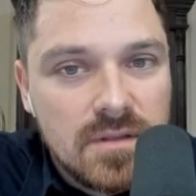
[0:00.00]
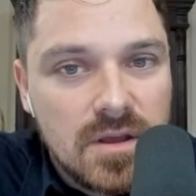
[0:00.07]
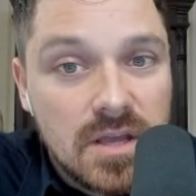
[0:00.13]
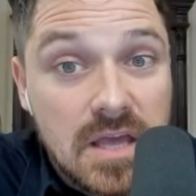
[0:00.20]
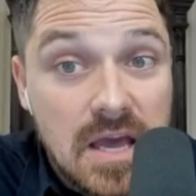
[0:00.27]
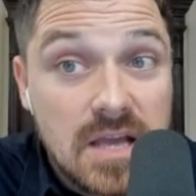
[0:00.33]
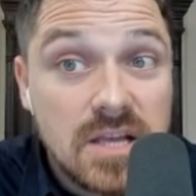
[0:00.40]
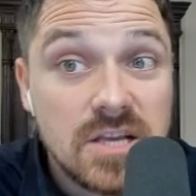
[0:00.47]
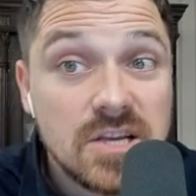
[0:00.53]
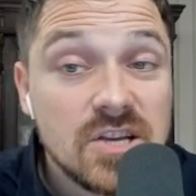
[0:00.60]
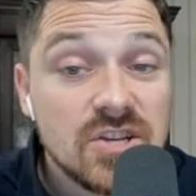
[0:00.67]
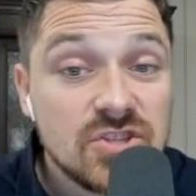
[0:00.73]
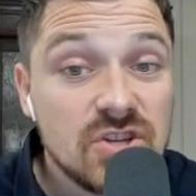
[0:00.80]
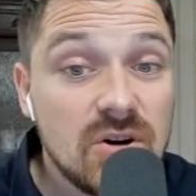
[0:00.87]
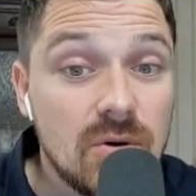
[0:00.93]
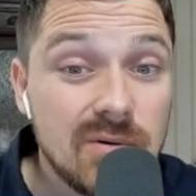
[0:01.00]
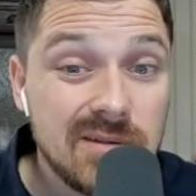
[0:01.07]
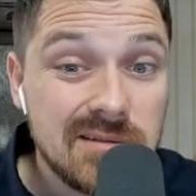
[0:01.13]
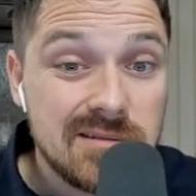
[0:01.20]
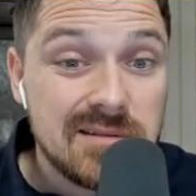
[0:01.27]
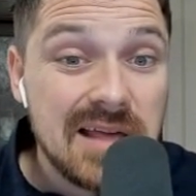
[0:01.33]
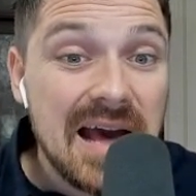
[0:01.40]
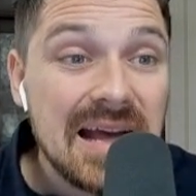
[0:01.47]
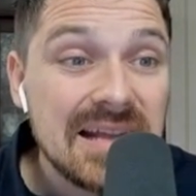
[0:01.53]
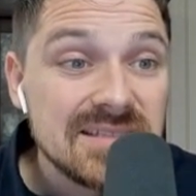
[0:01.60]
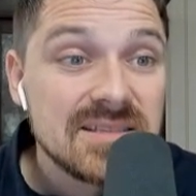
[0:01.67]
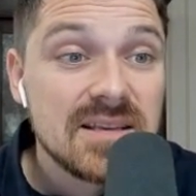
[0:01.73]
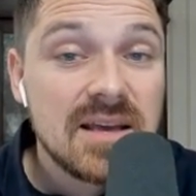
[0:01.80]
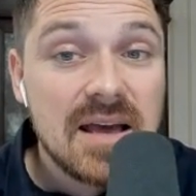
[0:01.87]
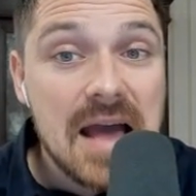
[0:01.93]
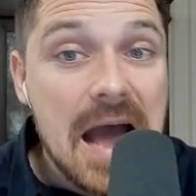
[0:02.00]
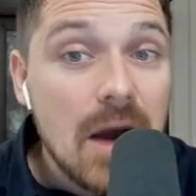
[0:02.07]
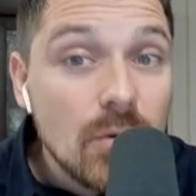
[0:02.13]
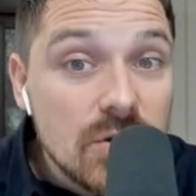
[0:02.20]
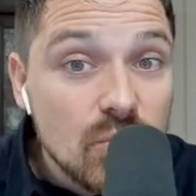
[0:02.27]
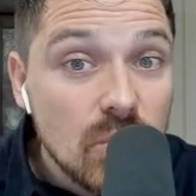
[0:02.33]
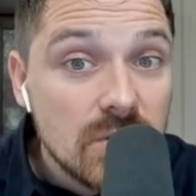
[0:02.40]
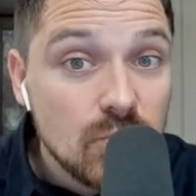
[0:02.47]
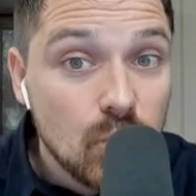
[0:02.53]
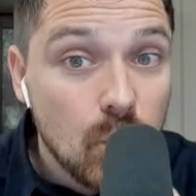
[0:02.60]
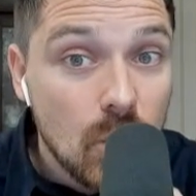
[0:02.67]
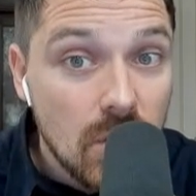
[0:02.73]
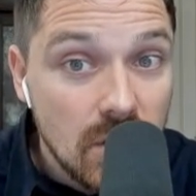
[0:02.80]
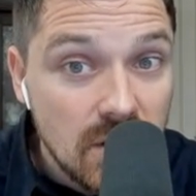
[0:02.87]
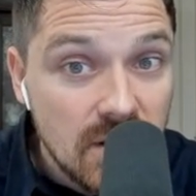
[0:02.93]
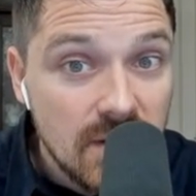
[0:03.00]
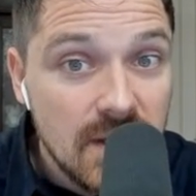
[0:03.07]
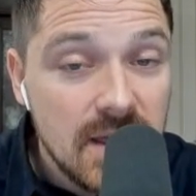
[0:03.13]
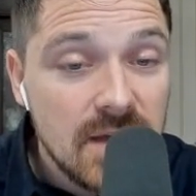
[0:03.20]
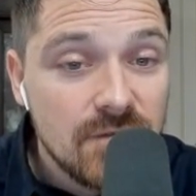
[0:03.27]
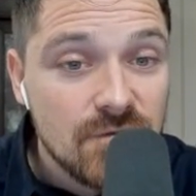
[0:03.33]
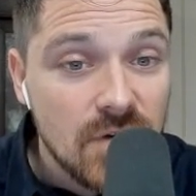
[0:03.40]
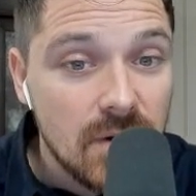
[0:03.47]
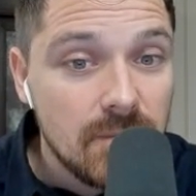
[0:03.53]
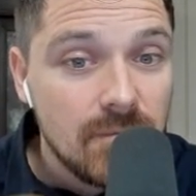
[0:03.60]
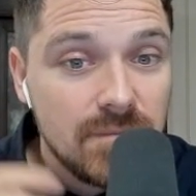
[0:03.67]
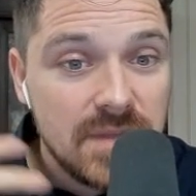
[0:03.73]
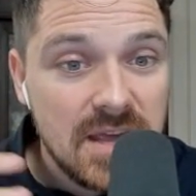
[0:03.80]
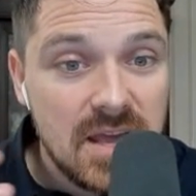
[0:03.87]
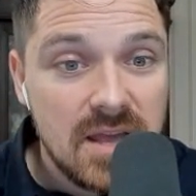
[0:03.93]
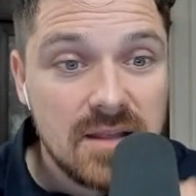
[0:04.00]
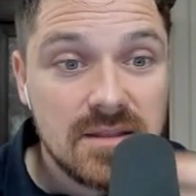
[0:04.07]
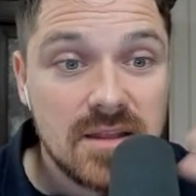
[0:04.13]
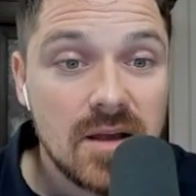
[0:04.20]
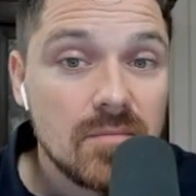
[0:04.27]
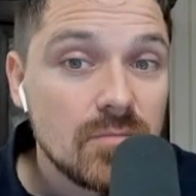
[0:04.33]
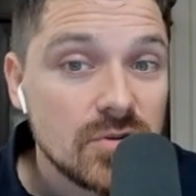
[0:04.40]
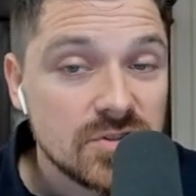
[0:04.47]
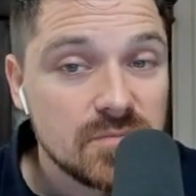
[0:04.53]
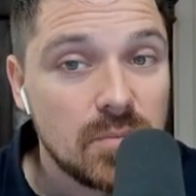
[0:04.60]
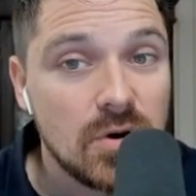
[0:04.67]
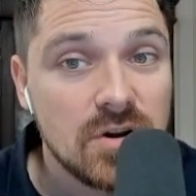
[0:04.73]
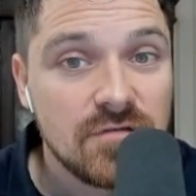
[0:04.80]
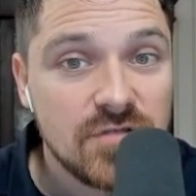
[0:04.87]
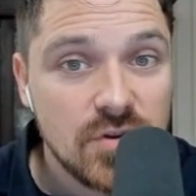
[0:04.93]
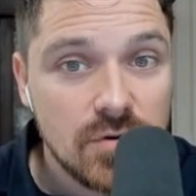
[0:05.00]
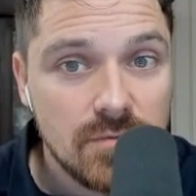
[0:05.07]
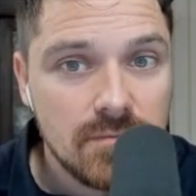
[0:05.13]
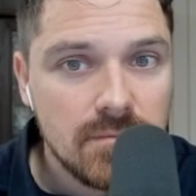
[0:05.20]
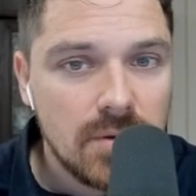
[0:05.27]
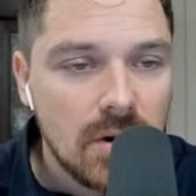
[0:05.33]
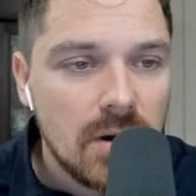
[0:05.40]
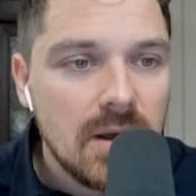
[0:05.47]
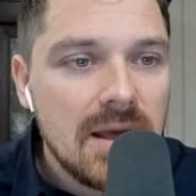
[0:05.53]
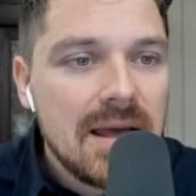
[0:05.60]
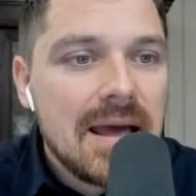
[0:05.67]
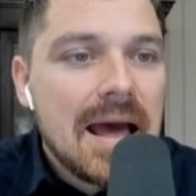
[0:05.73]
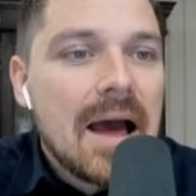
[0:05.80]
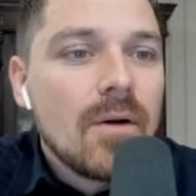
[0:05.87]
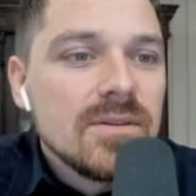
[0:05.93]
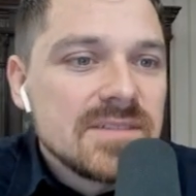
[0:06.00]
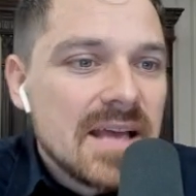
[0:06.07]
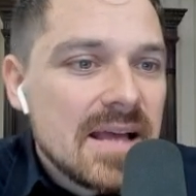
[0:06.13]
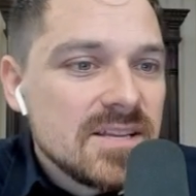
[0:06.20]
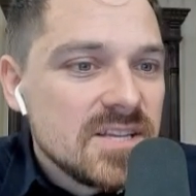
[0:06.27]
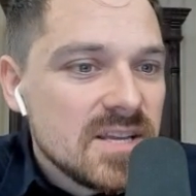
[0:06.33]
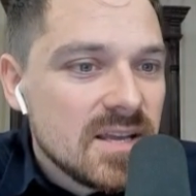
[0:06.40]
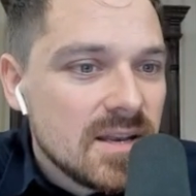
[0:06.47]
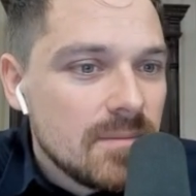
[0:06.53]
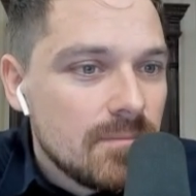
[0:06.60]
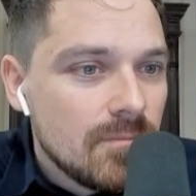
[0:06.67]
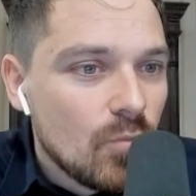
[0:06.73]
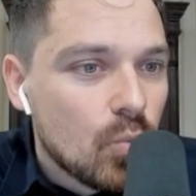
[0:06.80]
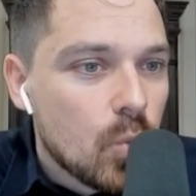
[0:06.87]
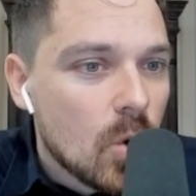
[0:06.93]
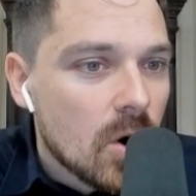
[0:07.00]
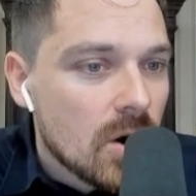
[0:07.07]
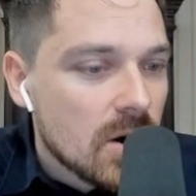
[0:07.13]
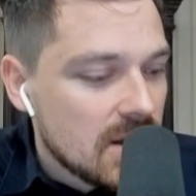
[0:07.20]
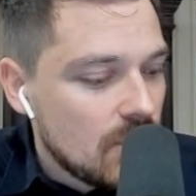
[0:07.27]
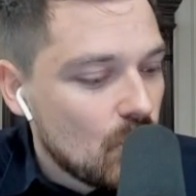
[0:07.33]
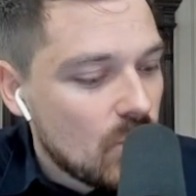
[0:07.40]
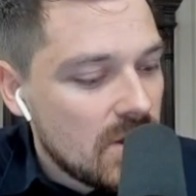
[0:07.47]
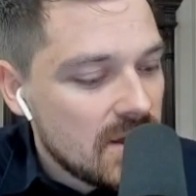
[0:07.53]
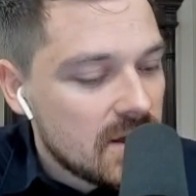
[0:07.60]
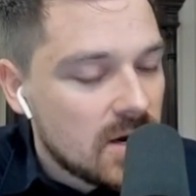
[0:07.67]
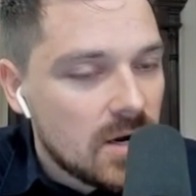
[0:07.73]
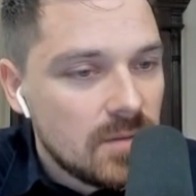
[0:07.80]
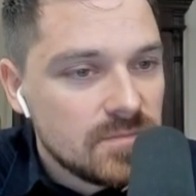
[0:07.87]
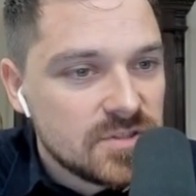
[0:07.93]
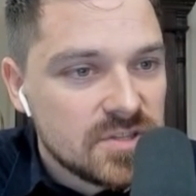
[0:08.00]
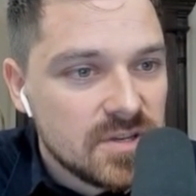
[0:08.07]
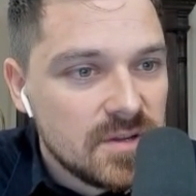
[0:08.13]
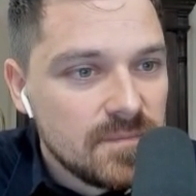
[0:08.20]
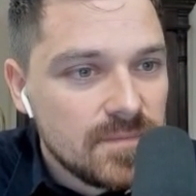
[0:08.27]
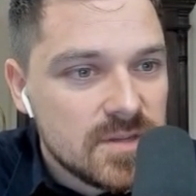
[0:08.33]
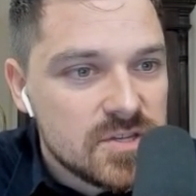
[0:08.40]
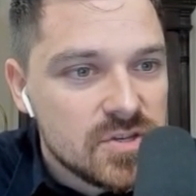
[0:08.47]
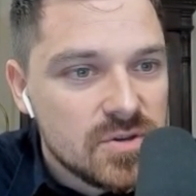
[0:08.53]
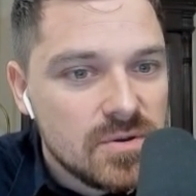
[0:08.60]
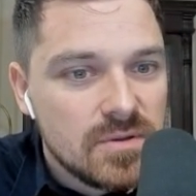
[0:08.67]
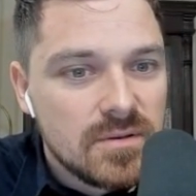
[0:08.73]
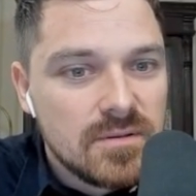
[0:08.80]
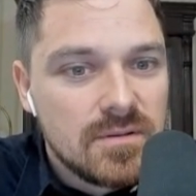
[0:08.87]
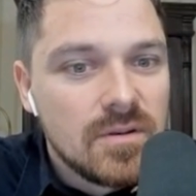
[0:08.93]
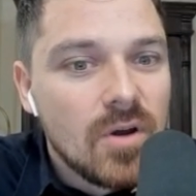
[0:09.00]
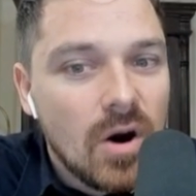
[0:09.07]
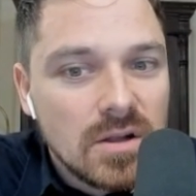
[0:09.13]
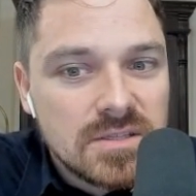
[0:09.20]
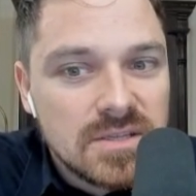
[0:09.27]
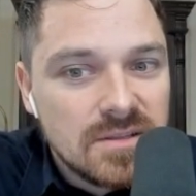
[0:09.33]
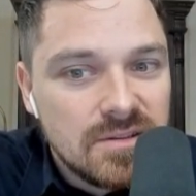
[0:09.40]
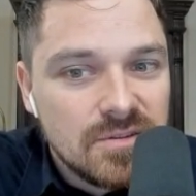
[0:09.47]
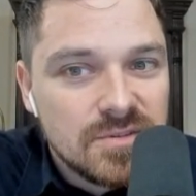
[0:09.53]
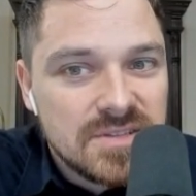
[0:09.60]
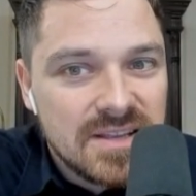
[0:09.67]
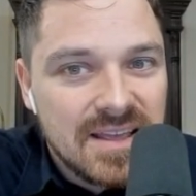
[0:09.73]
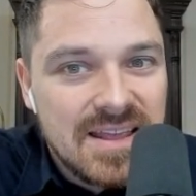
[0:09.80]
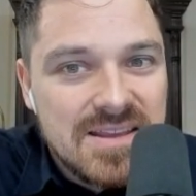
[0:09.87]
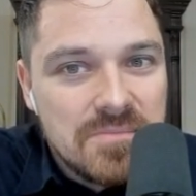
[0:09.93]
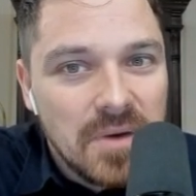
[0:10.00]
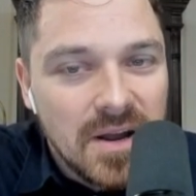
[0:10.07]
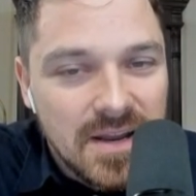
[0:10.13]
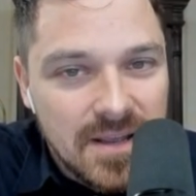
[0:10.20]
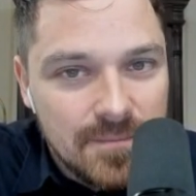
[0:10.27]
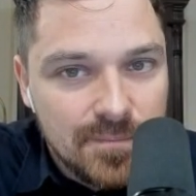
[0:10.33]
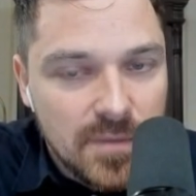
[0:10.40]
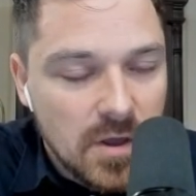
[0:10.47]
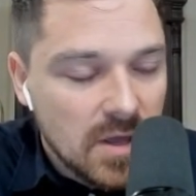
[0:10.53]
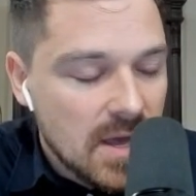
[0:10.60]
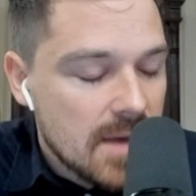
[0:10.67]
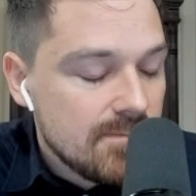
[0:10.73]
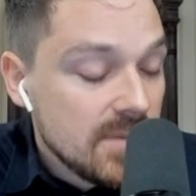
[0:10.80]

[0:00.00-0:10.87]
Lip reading: Okay, so that's how it would work from the numbers point of view. But how it's actually going to work when it comes to not losing any money, okay?